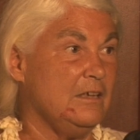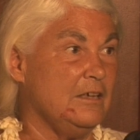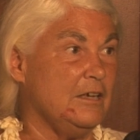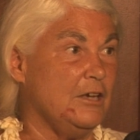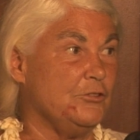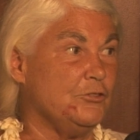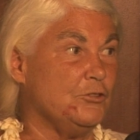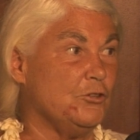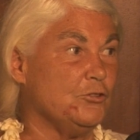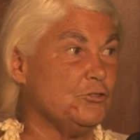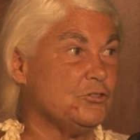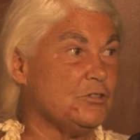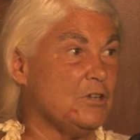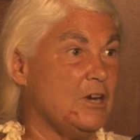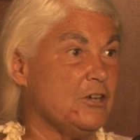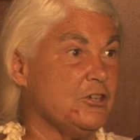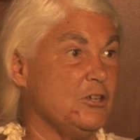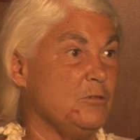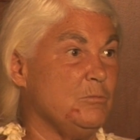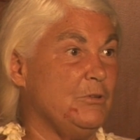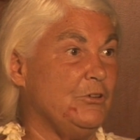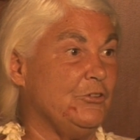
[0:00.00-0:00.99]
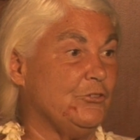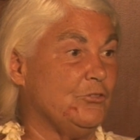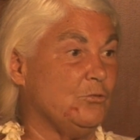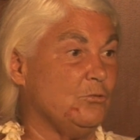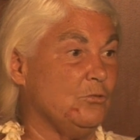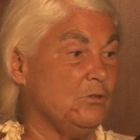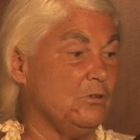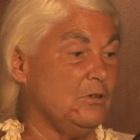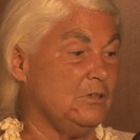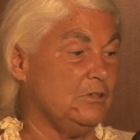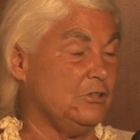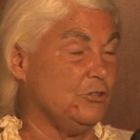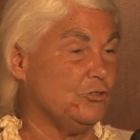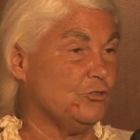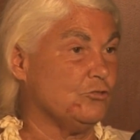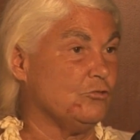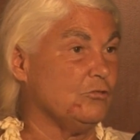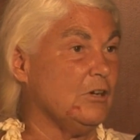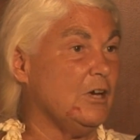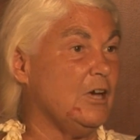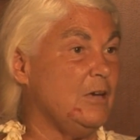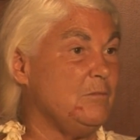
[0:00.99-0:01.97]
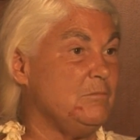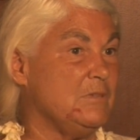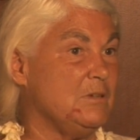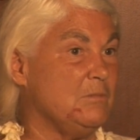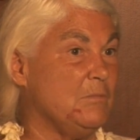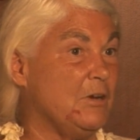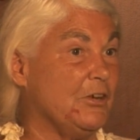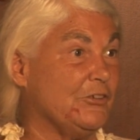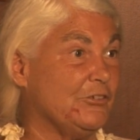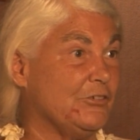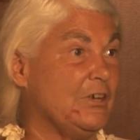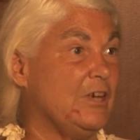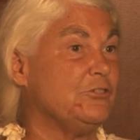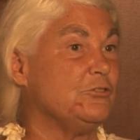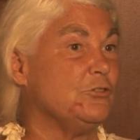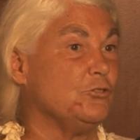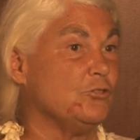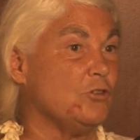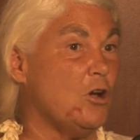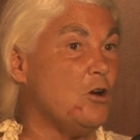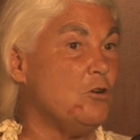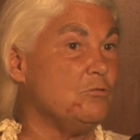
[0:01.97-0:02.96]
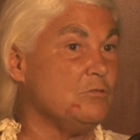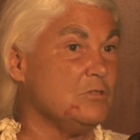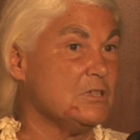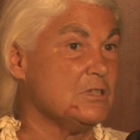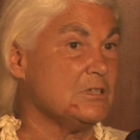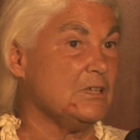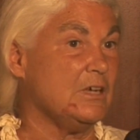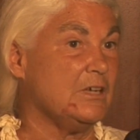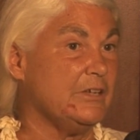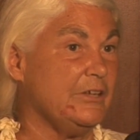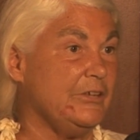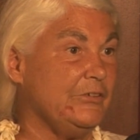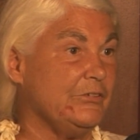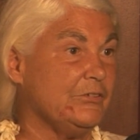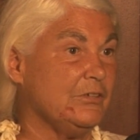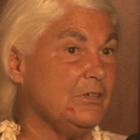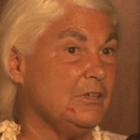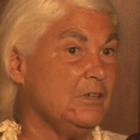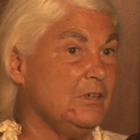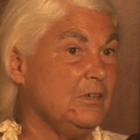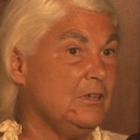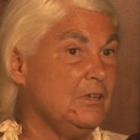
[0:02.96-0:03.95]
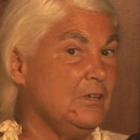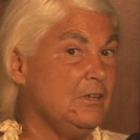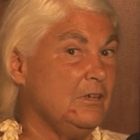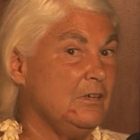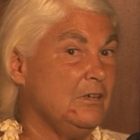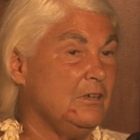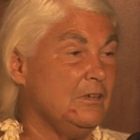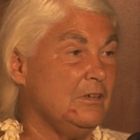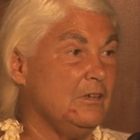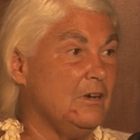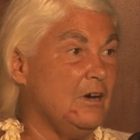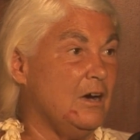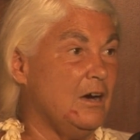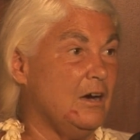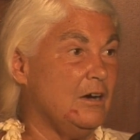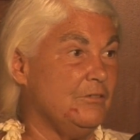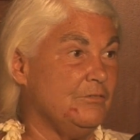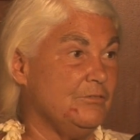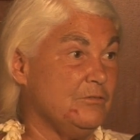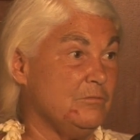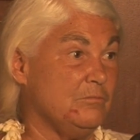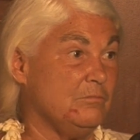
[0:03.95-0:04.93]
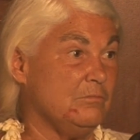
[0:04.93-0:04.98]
And those documents described Monsanto's own studies of